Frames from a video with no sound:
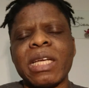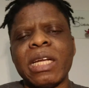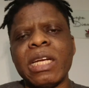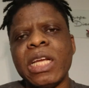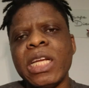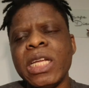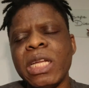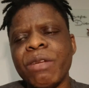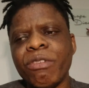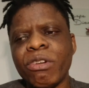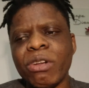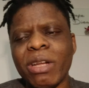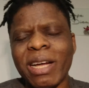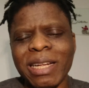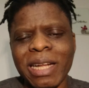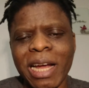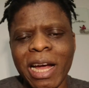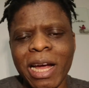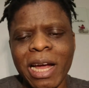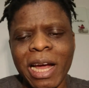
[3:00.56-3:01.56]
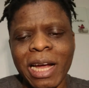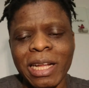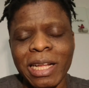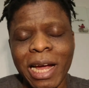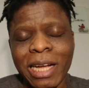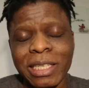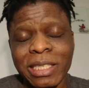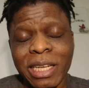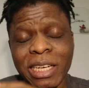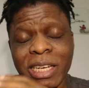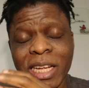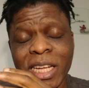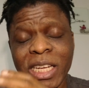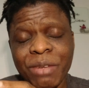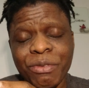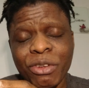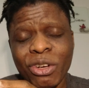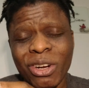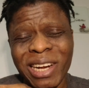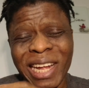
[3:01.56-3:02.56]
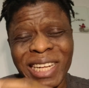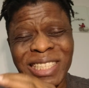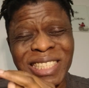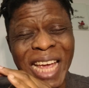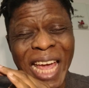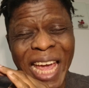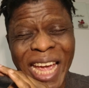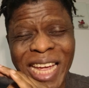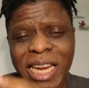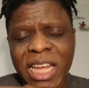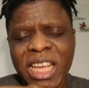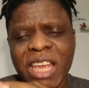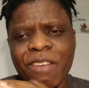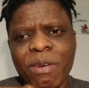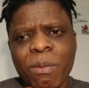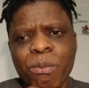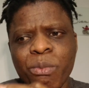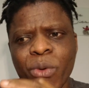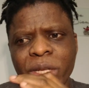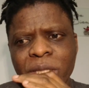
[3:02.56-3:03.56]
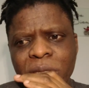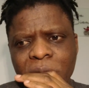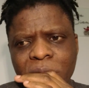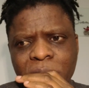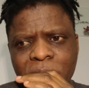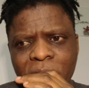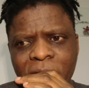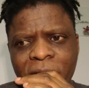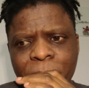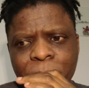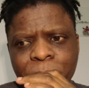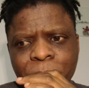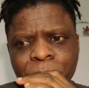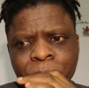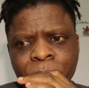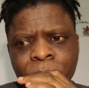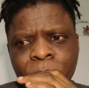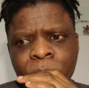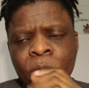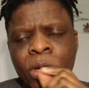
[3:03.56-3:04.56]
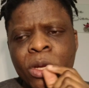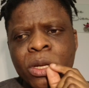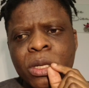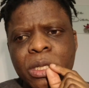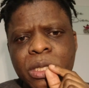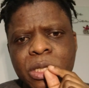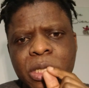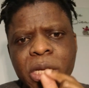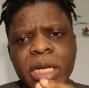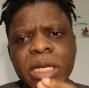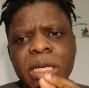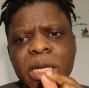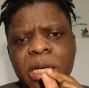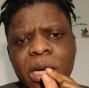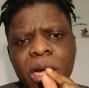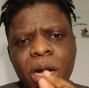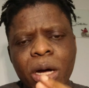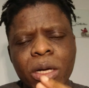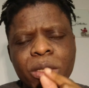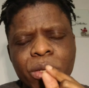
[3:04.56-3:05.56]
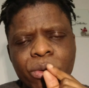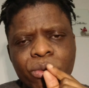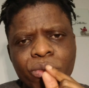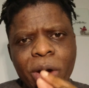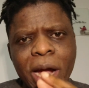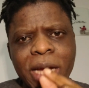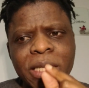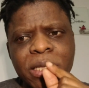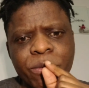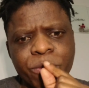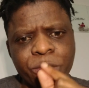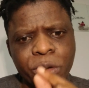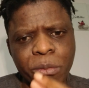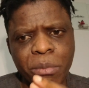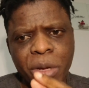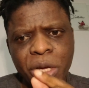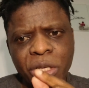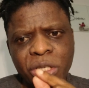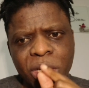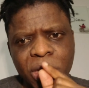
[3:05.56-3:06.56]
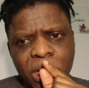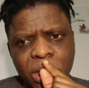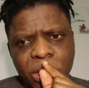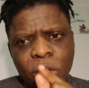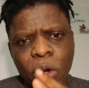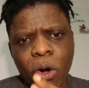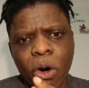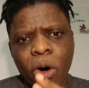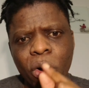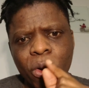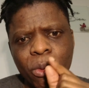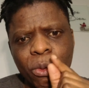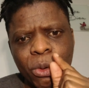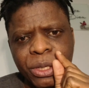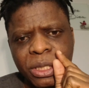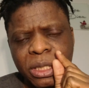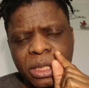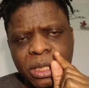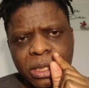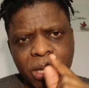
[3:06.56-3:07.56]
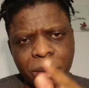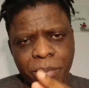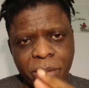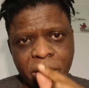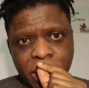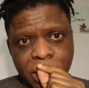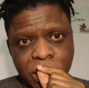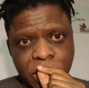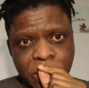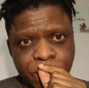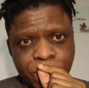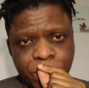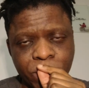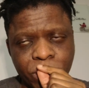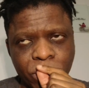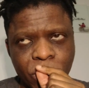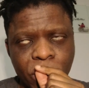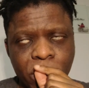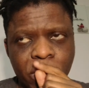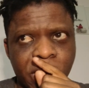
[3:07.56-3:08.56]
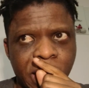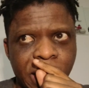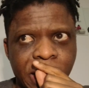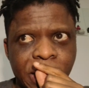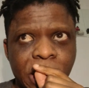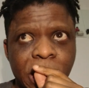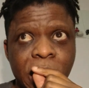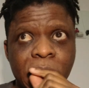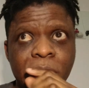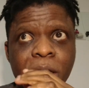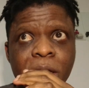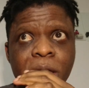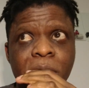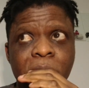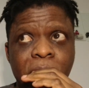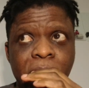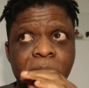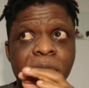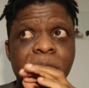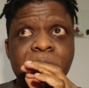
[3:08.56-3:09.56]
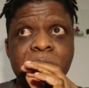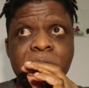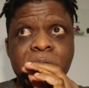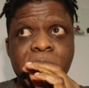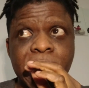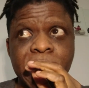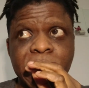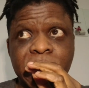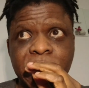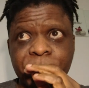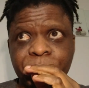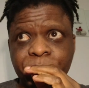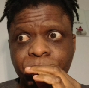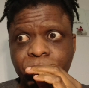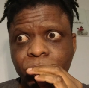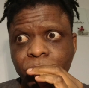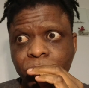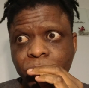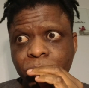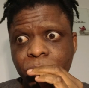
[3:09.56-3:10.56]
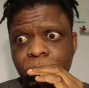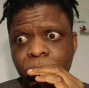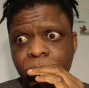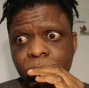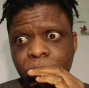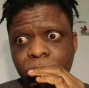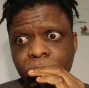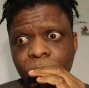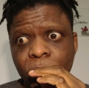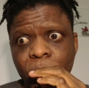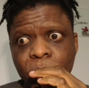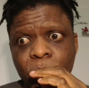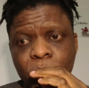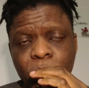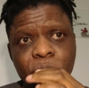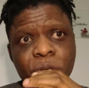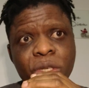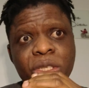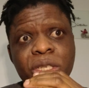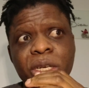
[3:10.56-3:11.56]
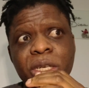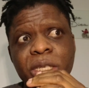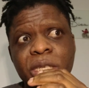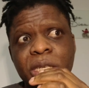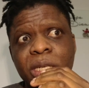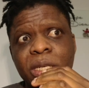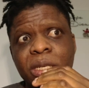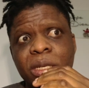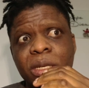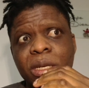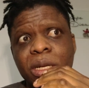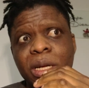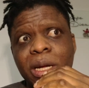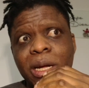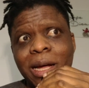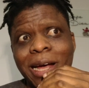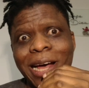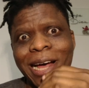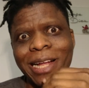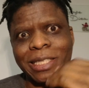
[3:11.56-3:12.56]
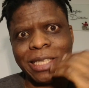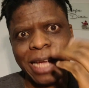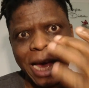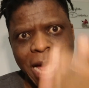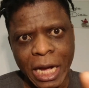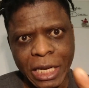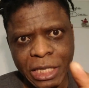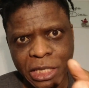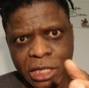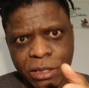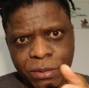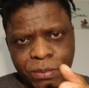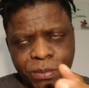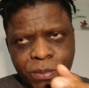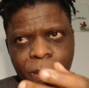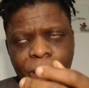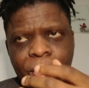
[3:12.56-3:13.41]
as an individual at any given point in time, sending out the right information is always the best, right? In this case, Kwadwo Shelden attacked.